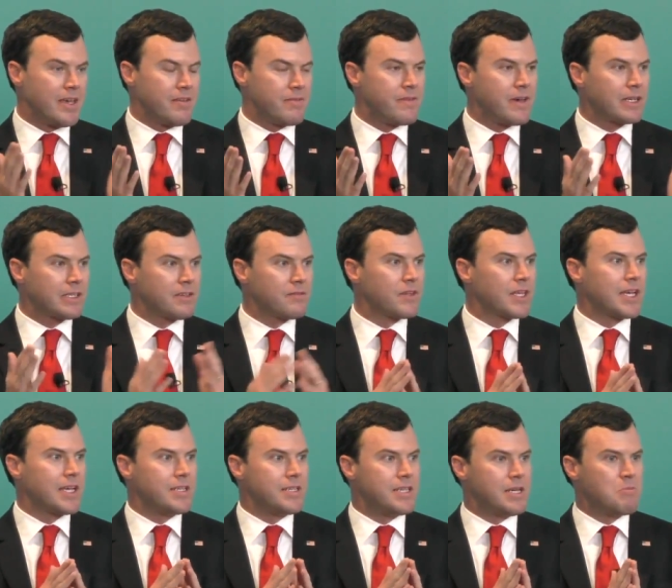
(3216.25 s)

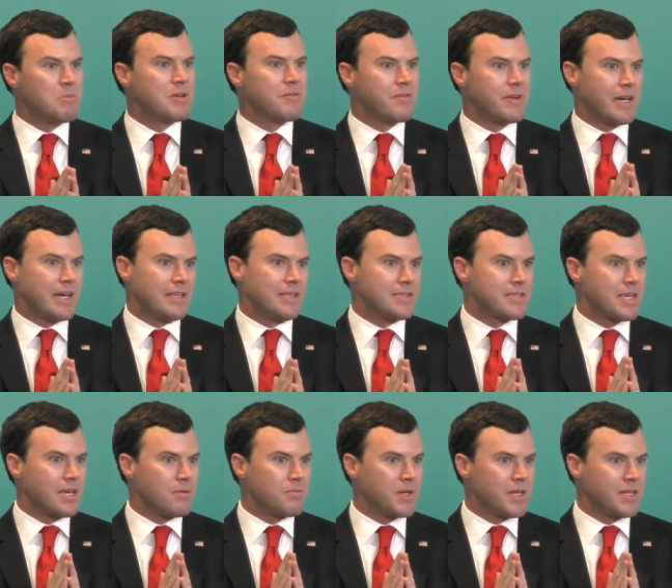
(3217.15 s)
effectively indemnify these
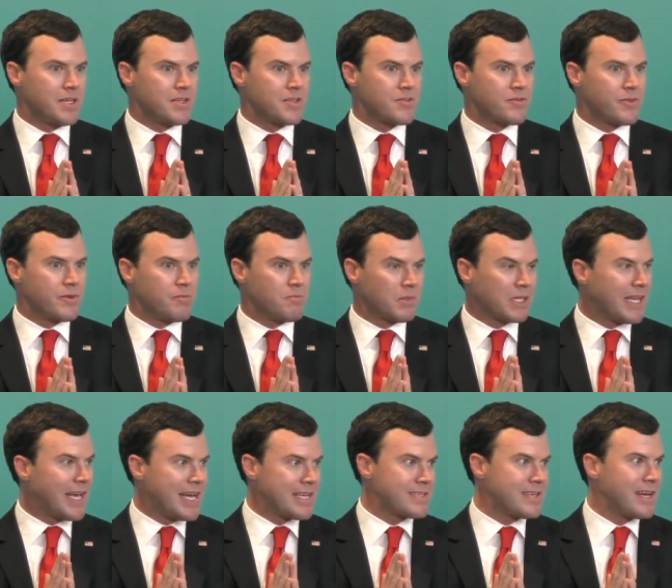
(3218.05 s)
companies from
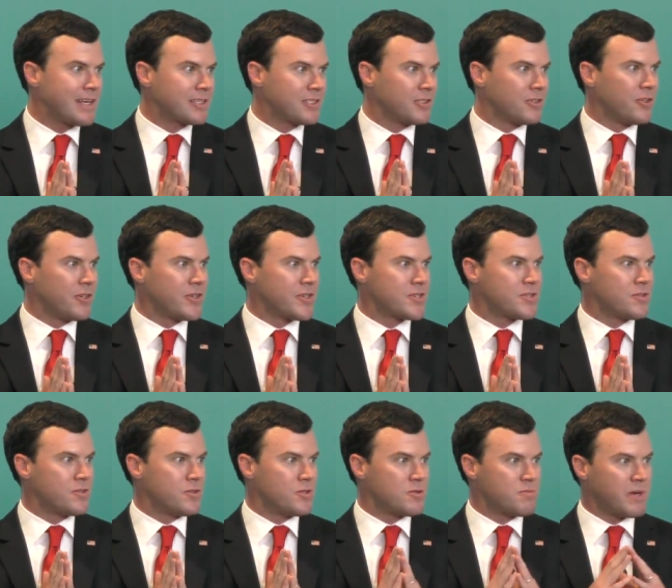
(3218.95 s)
class action
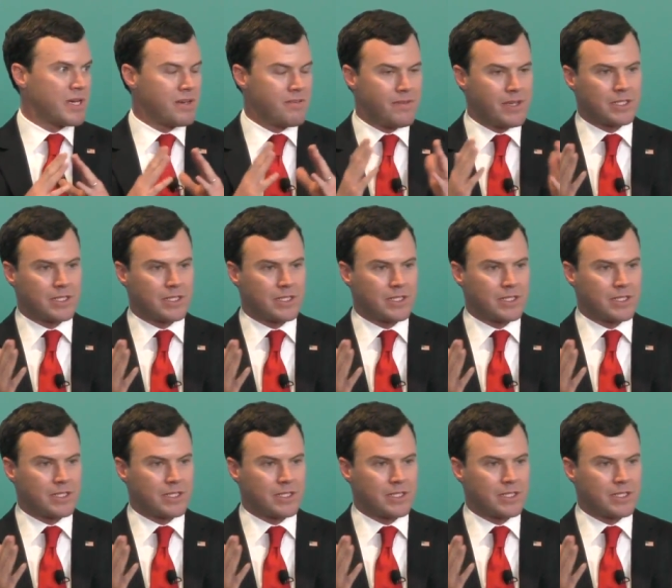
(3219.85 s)
lawsuits by